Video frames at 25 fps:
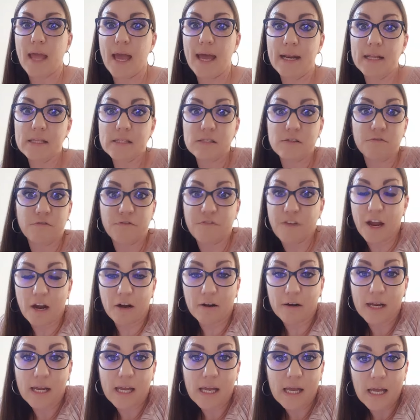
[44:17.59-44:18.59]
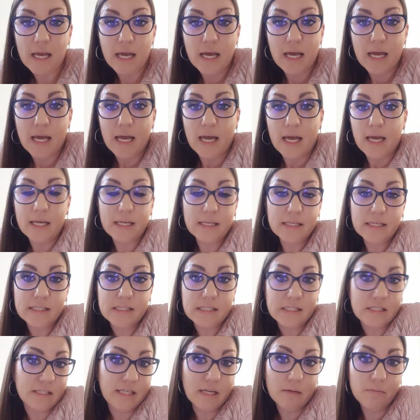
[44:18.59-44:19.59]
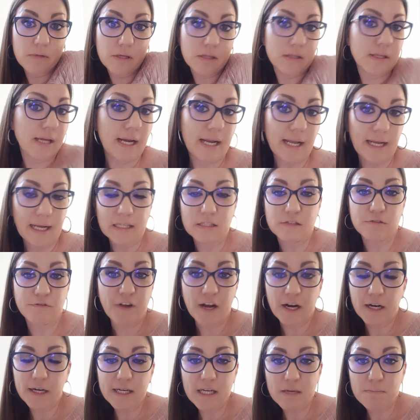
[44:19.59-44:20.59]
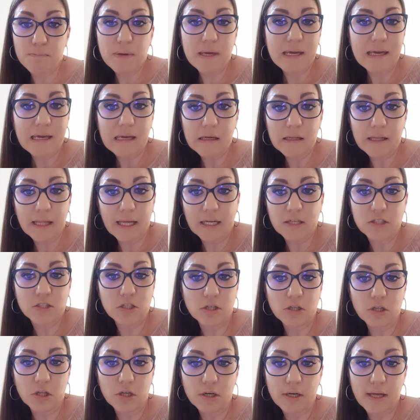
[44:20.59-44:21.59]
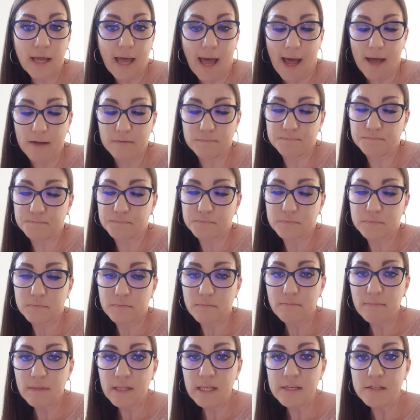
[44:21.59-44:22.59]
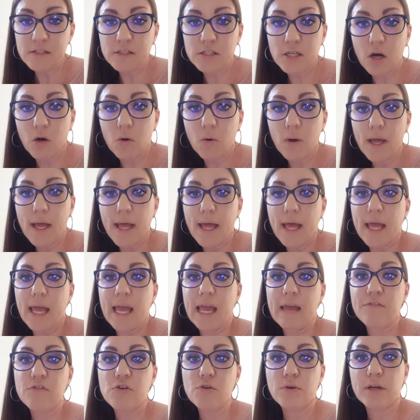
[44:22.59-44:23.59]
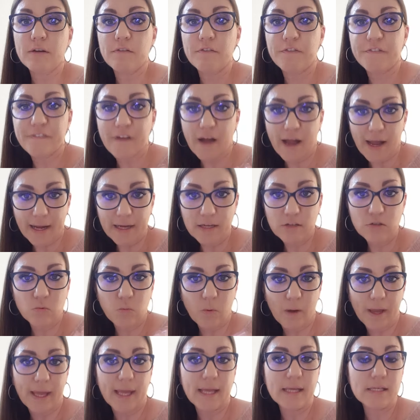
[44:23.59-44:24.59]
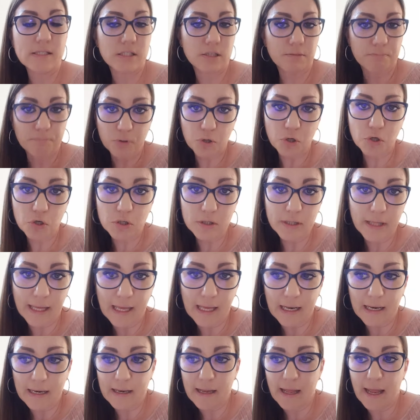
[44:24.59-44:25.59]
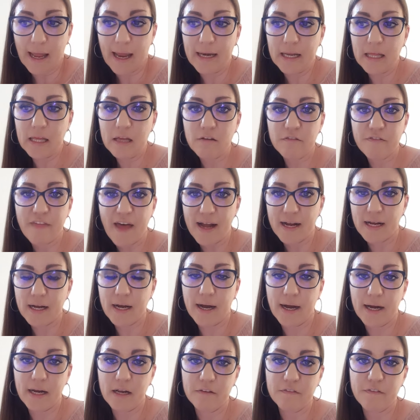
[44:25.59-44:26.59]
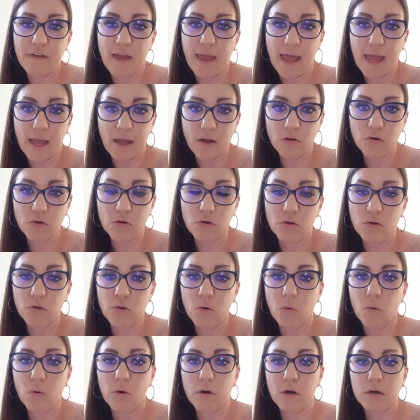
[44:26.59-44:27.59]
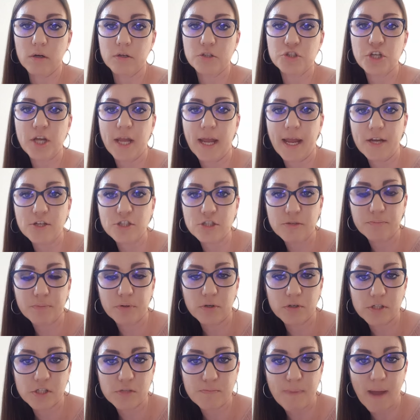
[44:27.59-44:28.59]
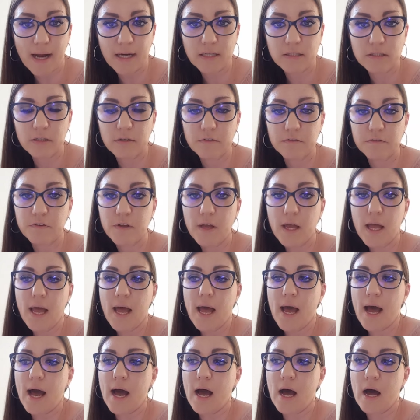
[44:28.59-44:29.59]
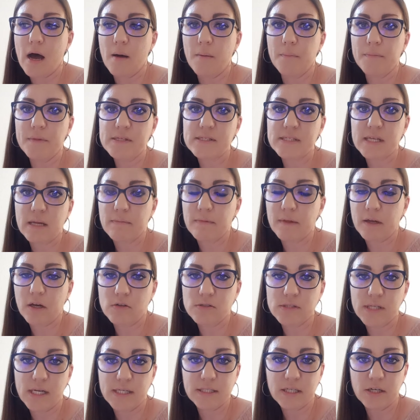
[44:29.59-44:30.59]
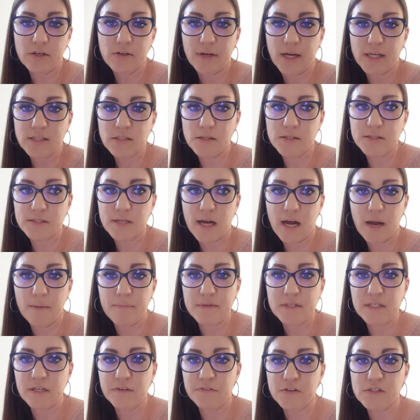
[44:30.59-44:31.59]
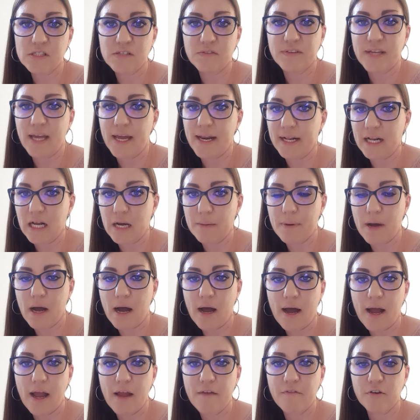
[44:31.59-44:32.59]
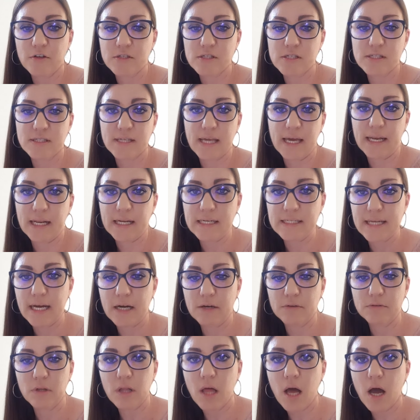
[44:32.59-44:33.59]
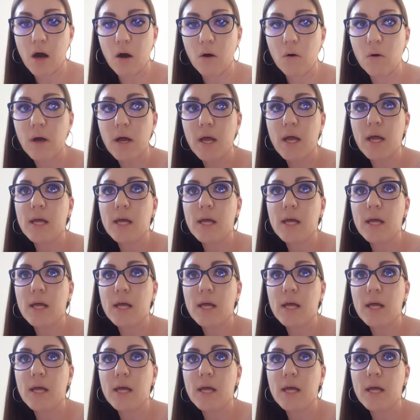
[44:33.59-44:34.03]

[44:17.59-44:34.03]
And it's stimulating, it's very appealing to look at. So if you can find ways to pull in any of that kind of angle or change in perspective, the same thing goes, I tell you guys all the time, the difference of getting up high versus getting down low.